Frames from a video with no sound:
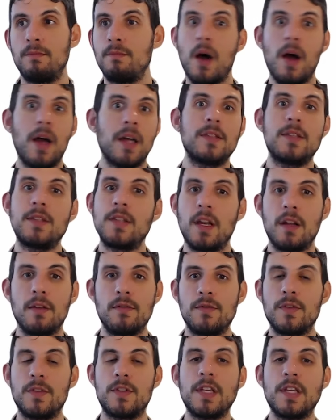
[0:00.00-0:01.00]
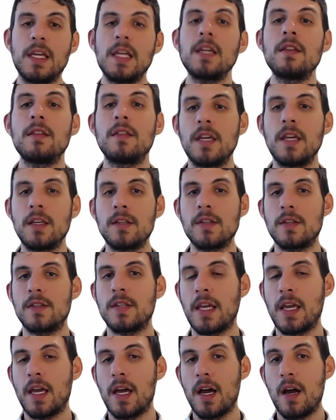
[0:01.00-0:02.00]
mindset of seeing things as
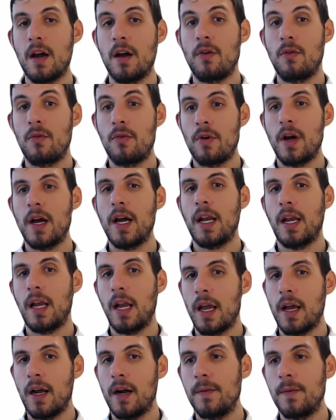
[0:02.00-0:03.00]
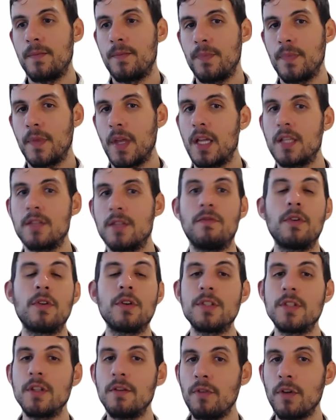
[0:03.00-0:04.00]
they are right now. It's
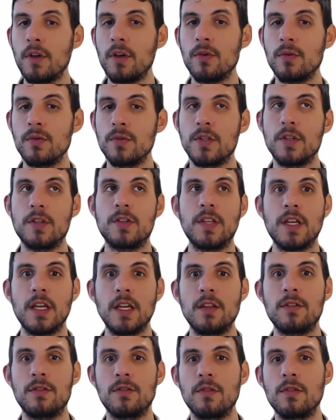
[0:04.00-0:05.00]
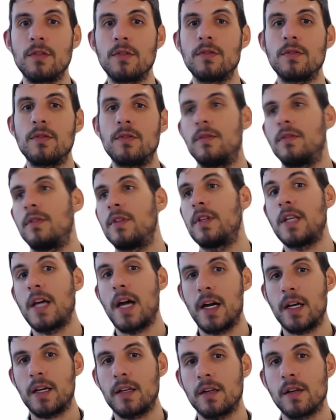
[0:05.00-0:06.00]
very difficult to see through the
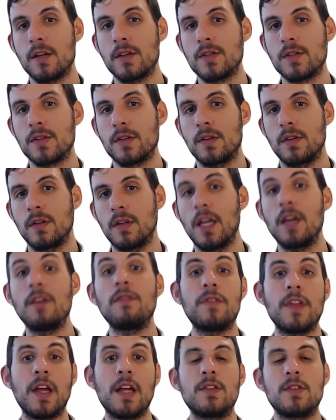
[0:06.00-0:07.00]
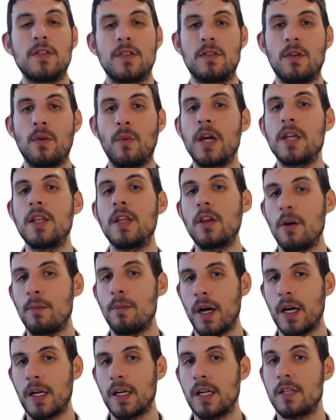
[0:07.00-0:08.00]
darkness if that's the way that your
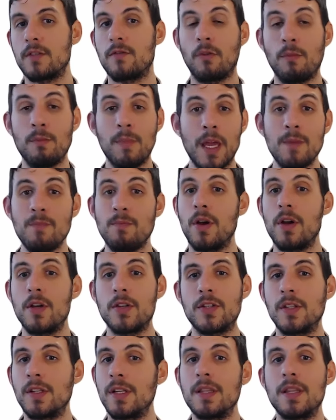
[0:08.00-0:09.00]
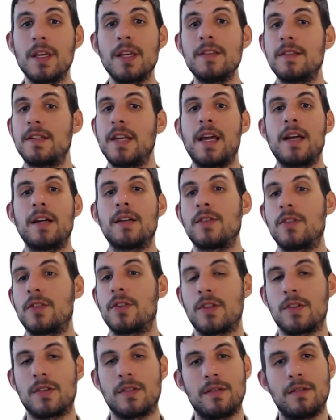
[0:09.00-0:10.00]
mind is. For me personally, these downs
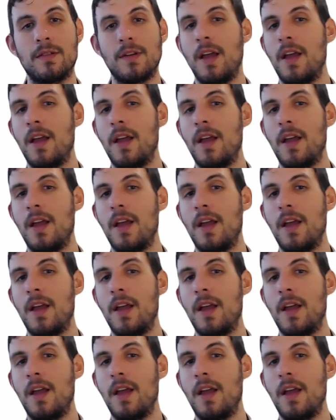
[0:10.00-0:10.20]
just